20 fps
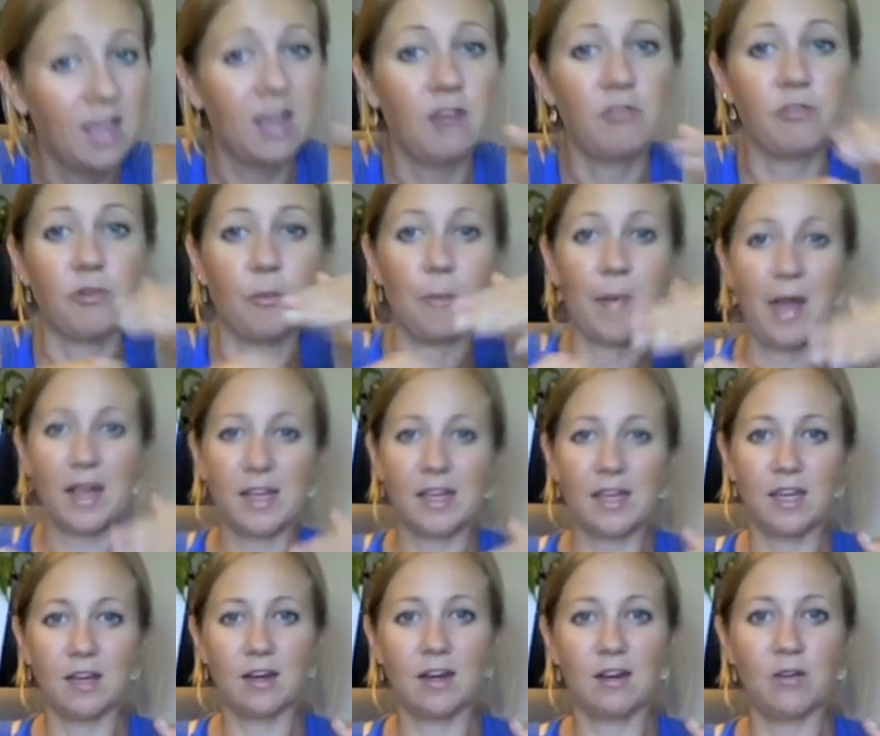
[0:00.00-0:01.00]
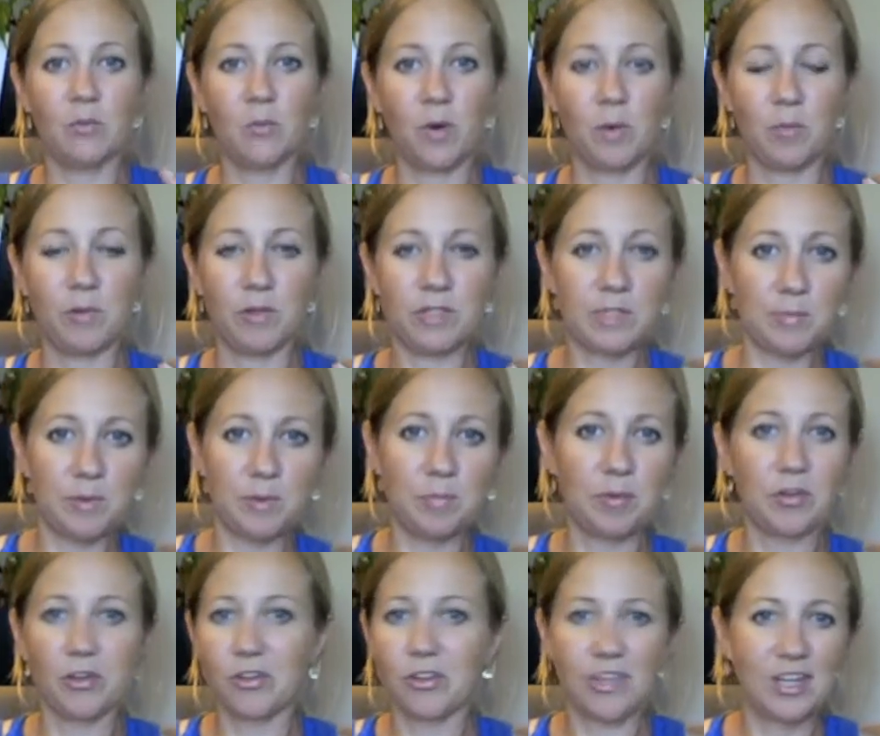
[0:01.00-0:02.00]
From back here, where most
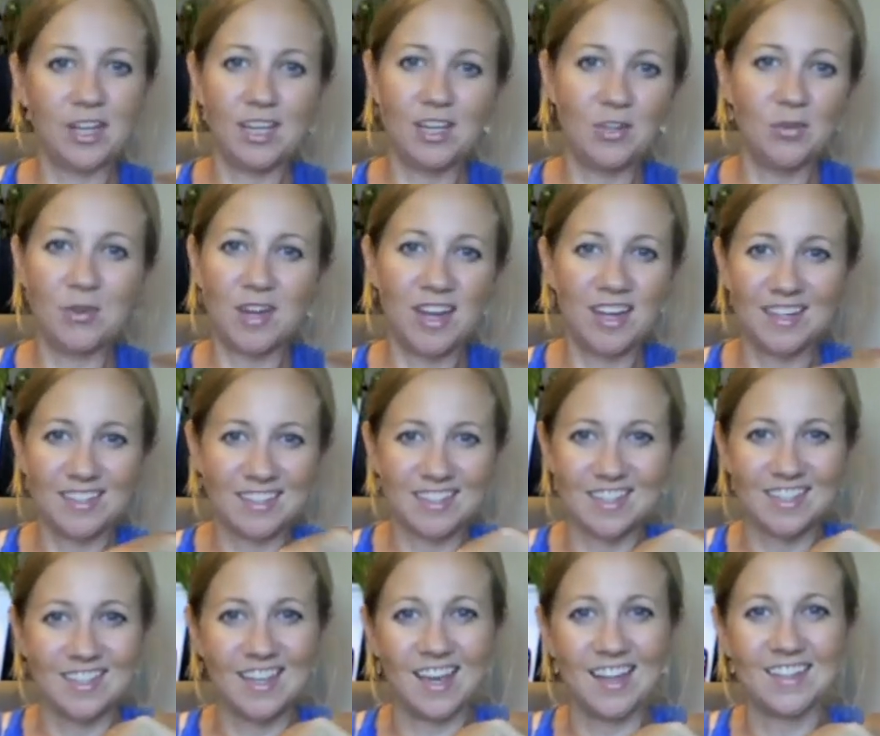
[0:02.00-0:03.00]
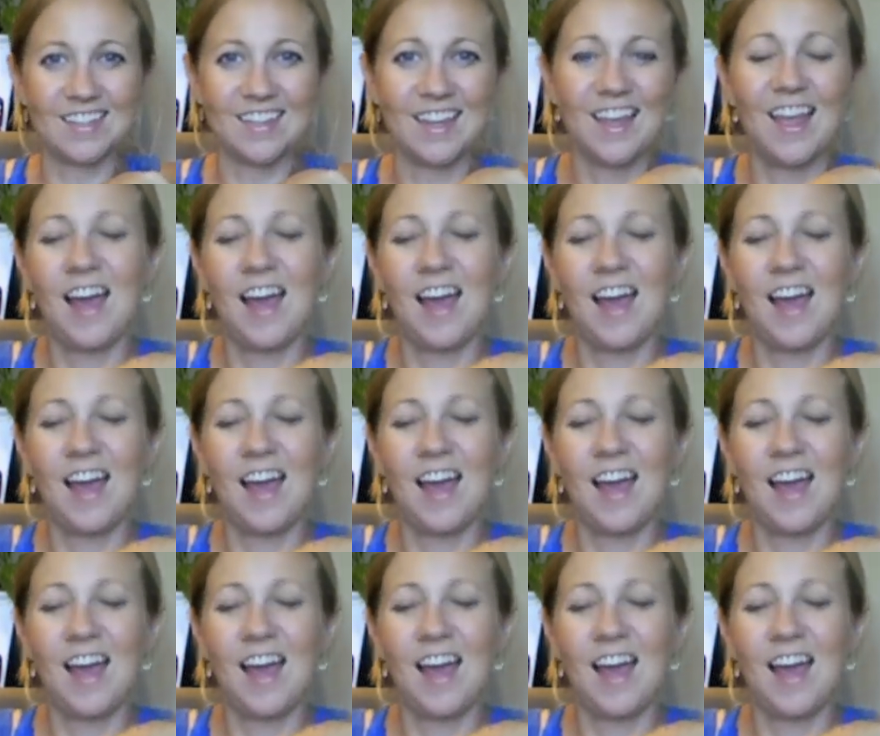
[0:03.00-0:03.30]
people are looking, you can't see that.